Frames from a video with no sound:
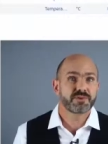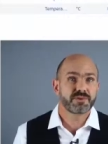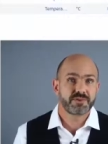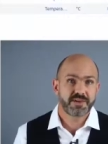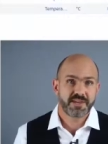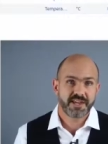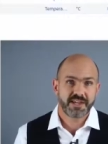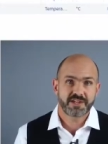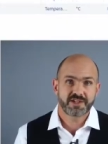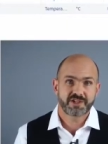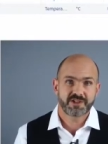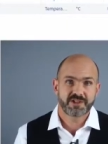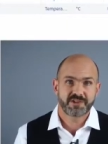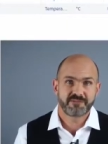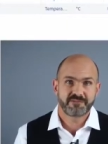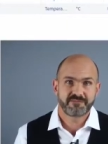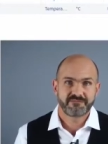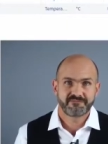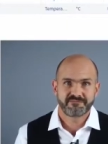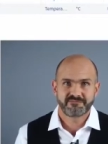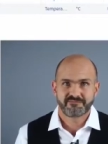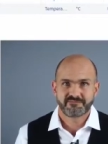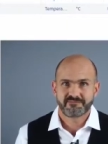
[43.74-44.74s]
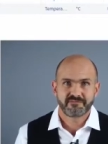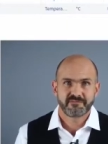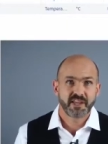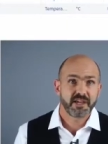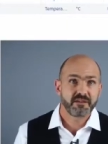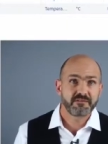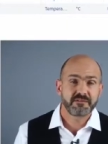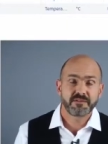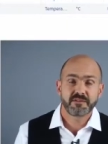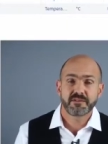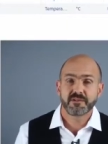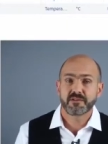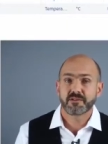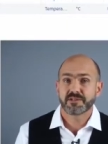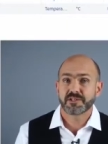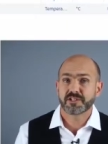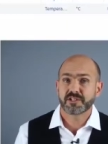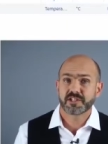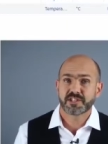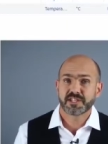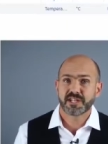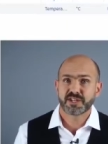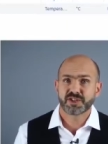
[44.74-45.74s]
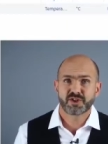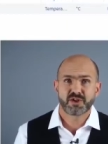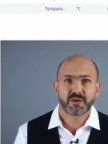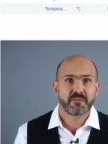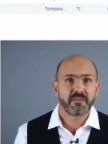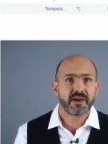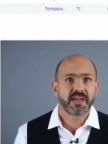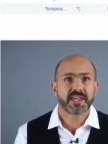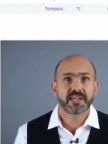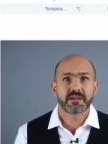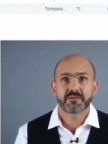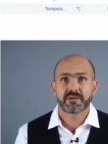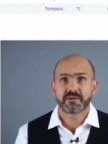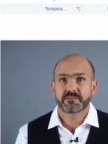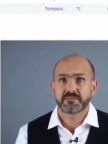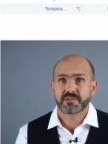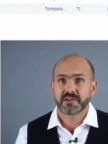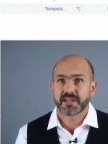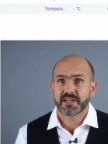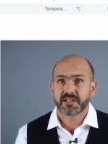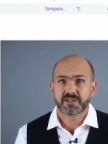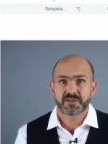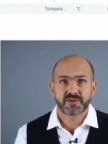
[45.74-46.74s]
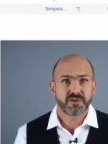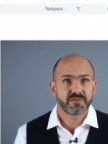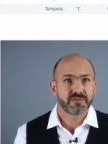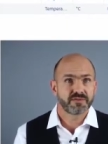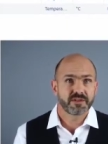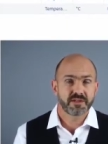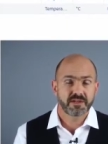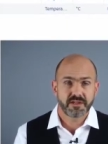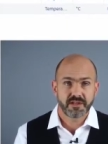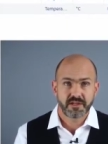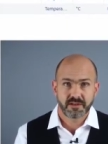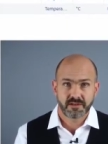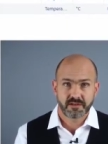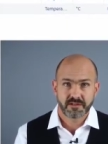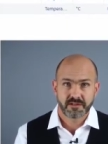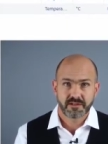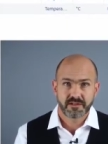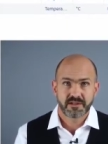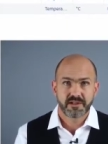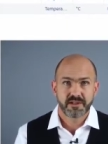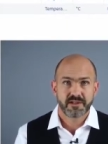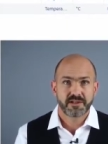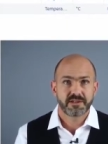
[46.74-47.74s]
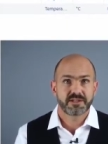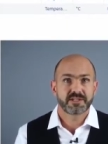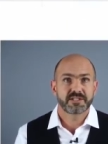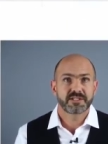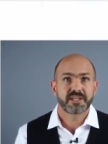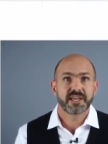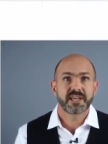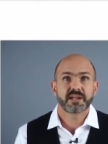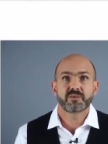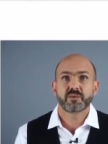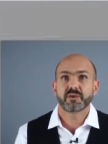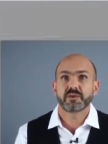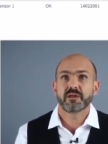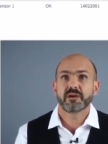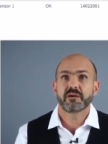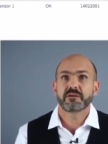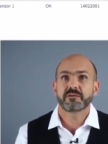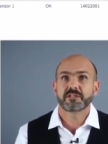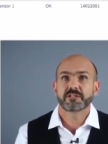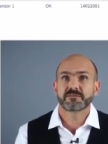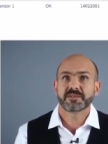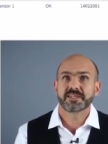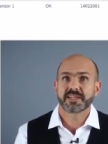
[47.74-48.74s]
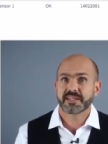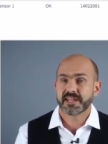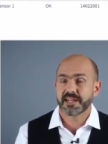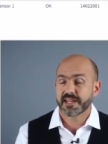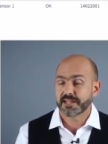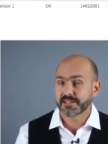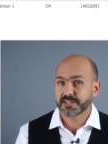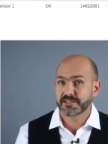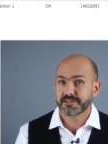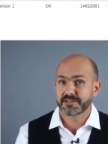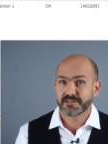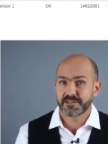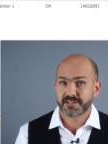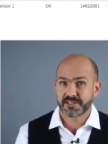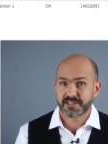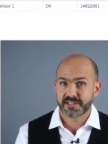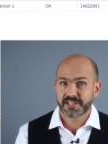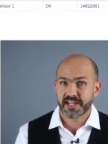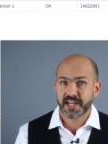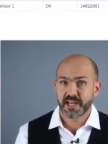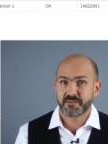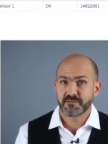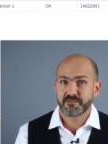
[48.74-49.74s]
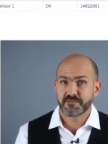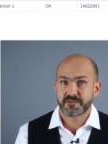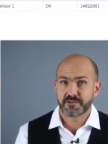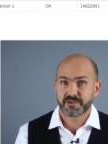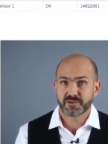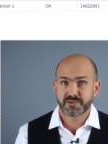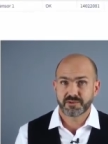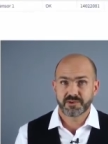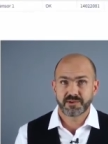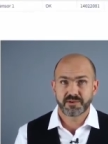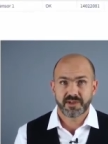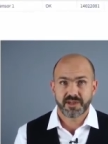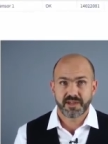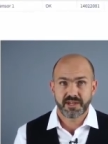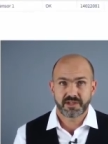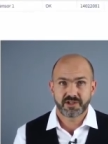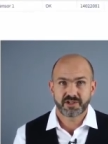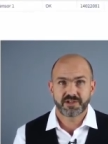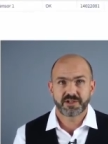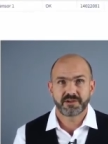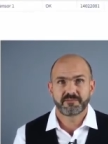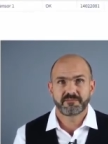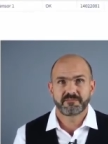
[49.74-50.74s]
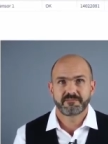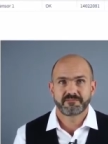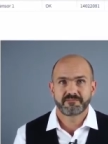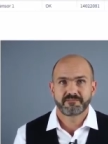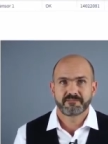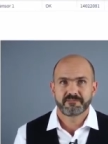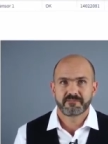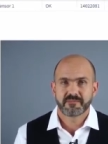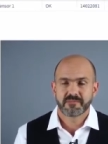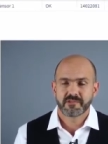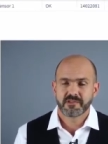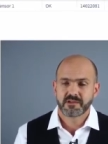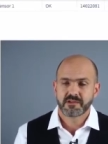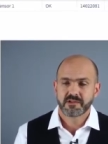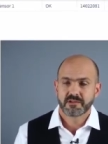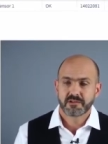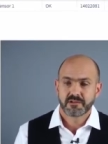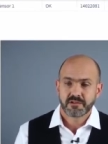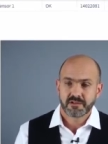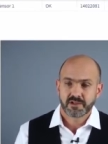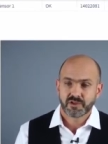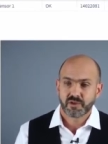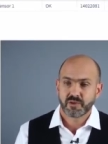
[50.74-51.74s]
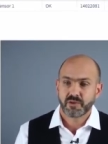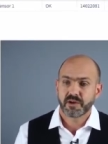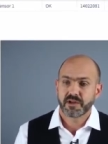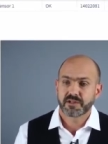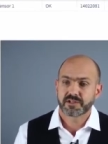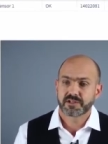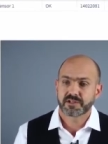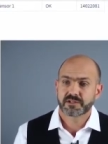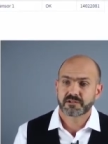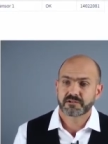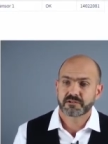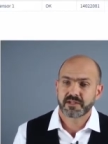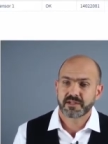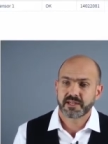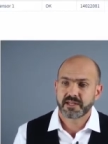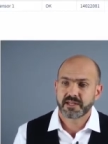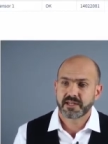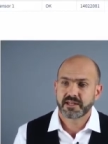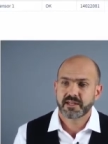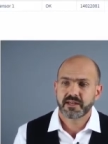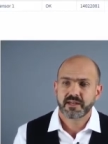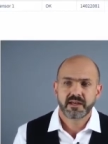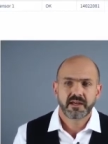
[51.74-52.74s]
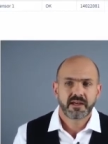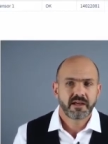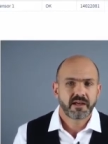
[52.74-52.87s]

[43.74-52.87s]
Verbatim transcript: location. Even though the sensor might get replaced over the years, the data will always be connected to the same virtual location. So on screen,